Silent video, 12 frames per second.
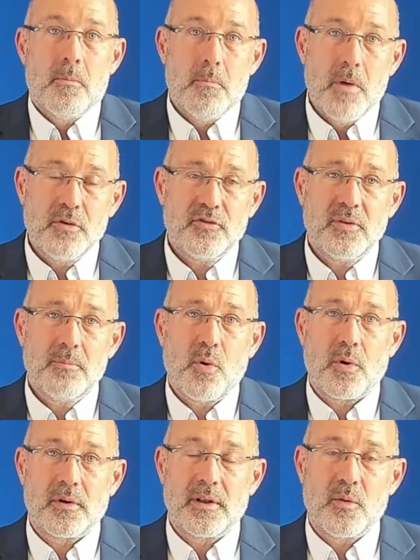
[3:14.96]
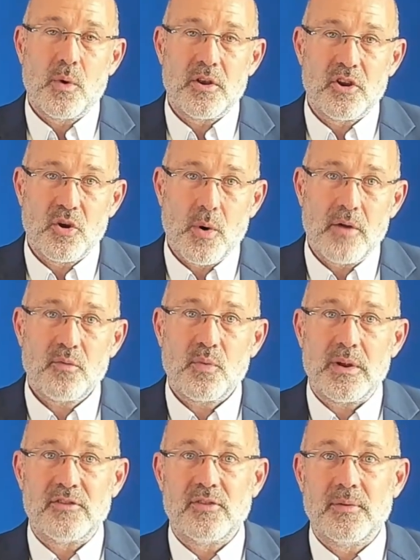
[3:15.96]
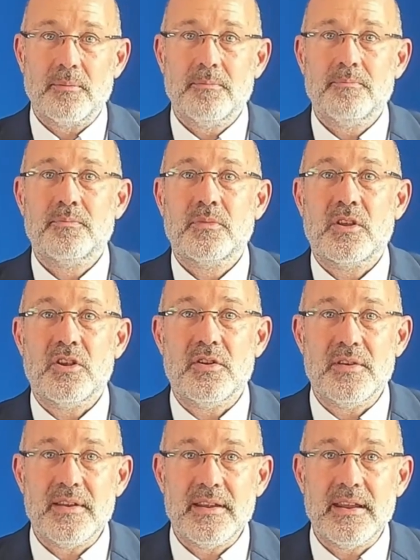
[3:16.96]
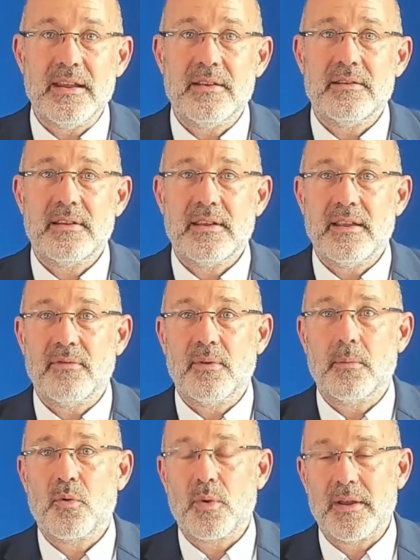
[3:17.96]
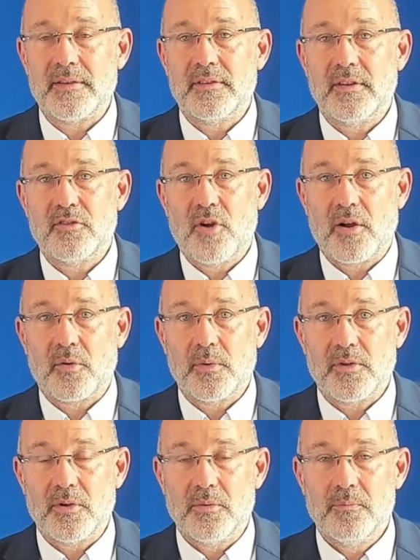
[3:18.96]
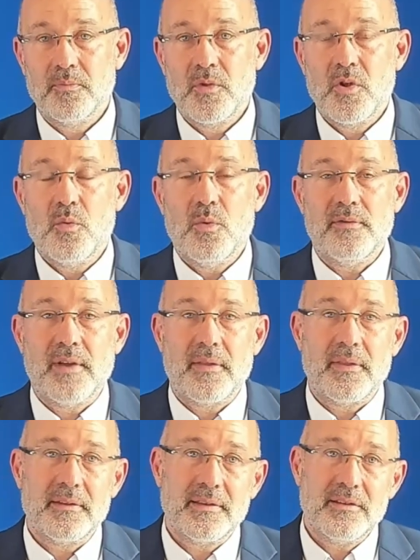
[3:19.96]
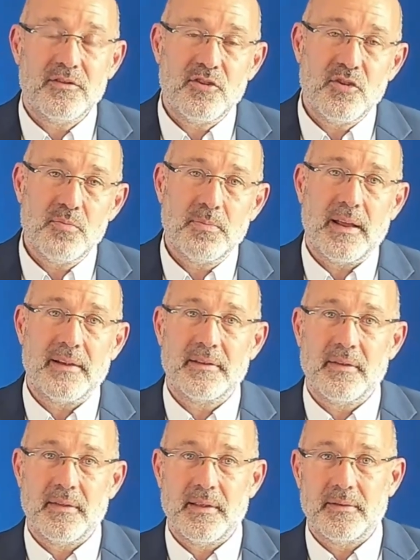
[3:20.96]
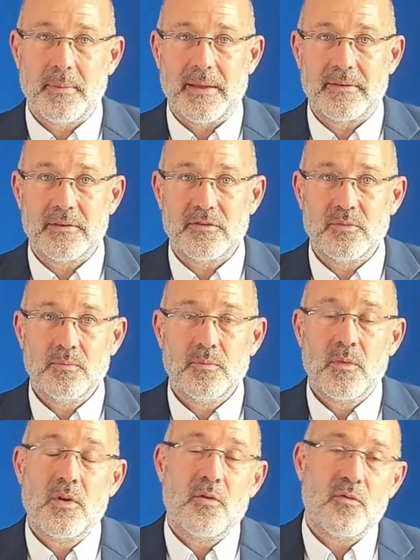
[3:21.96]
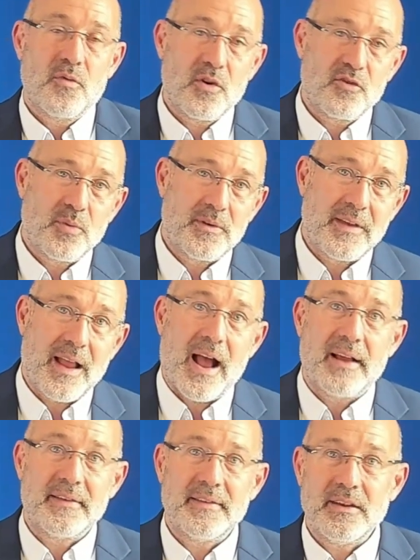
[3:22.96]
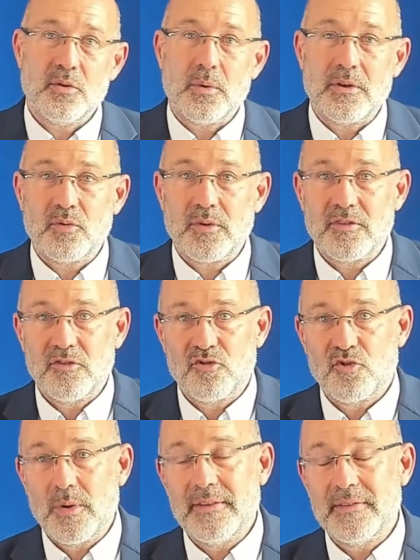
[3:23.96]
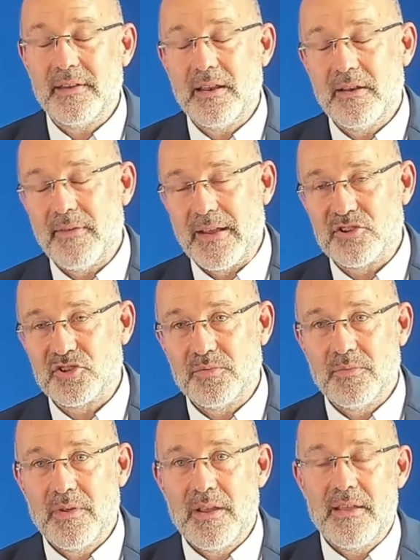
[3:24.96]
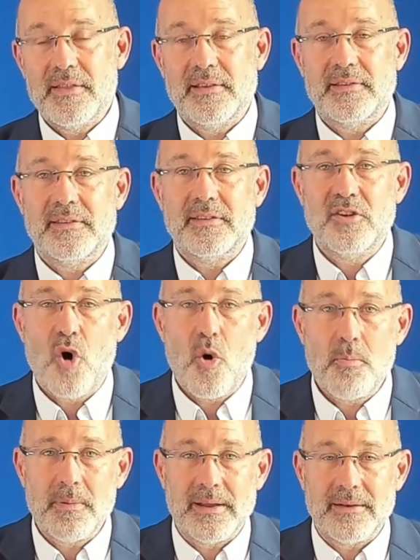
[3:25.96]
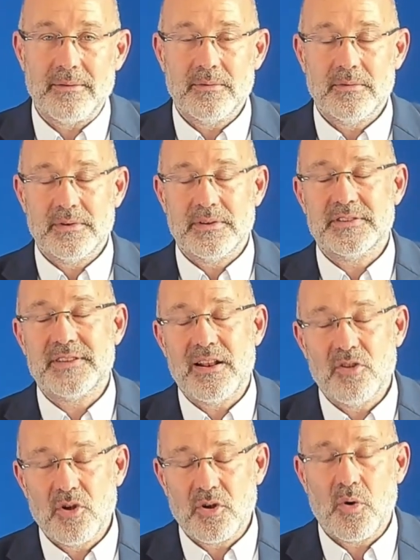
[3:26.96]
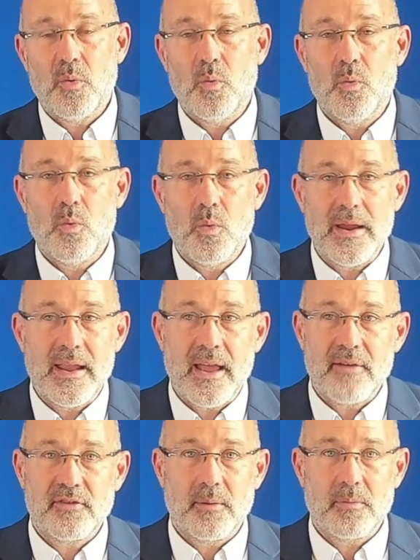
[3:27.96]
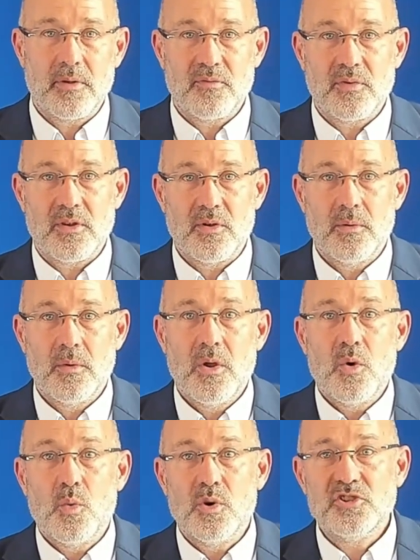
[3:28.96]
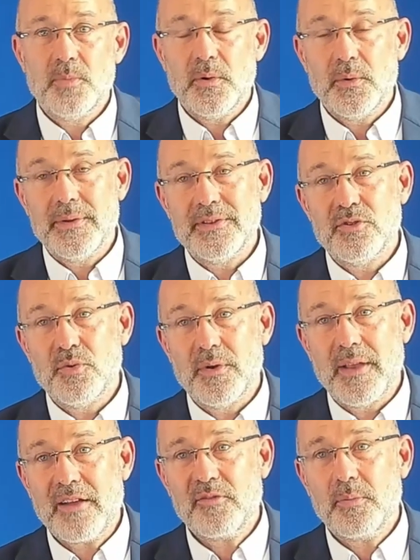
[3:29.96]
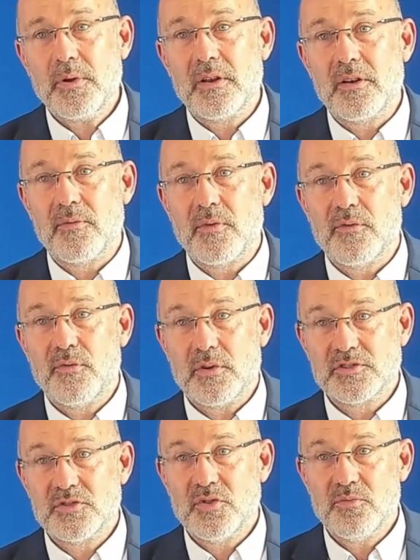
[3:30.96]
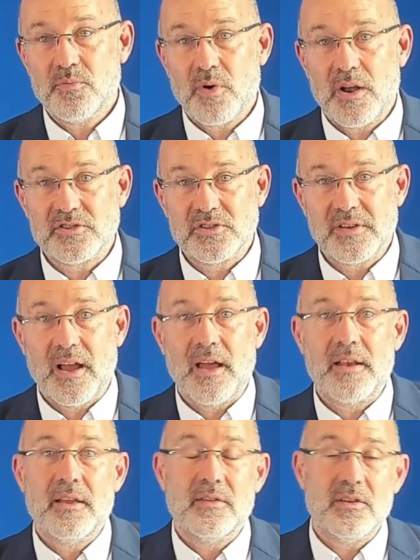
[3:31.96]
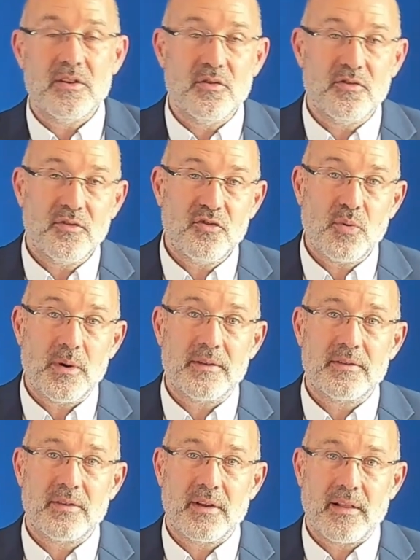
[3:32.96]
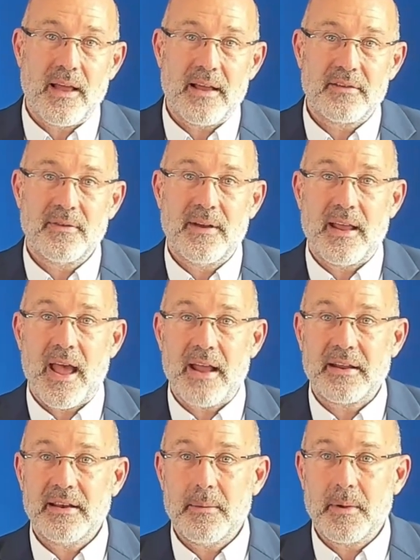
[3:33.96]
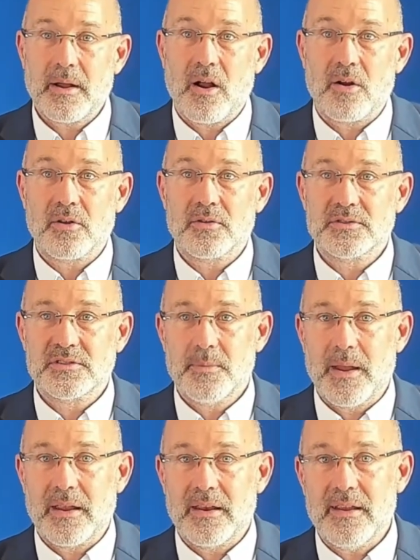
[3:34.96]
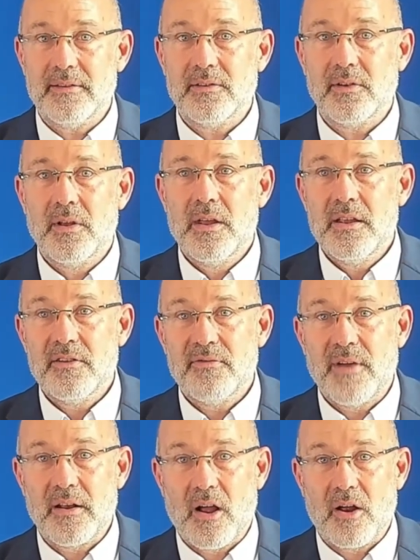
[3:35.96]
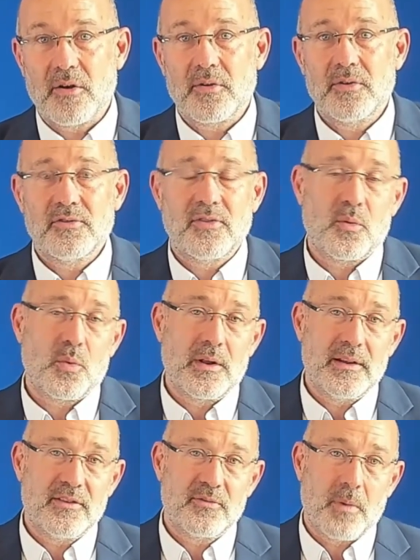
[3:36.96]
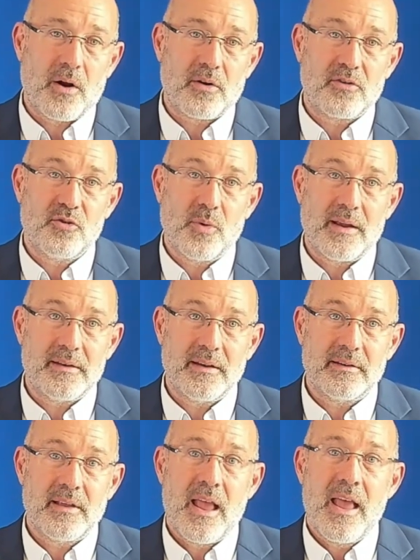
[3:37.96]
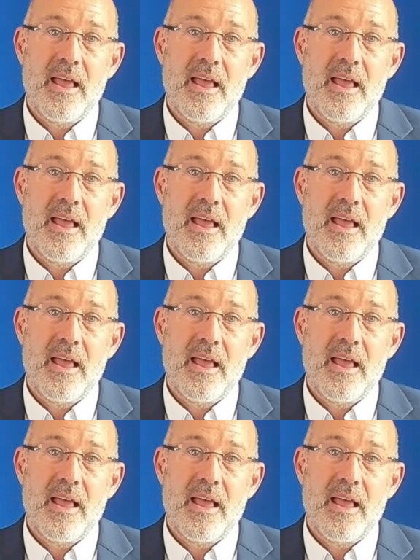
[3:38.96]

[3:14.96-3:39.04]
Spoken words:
Most importantly, when you go out and reach them, you need to give them a reason to talk with you. We've done this in two places in this message. First, we say, I see your interest in TRIZ and innovation. This is an opening to say, look, we have something for you. Would you be willing to do an expert interview for a student project on the use of TRIZ to classify academic articles to make it easier to find articles that really spark new ideas?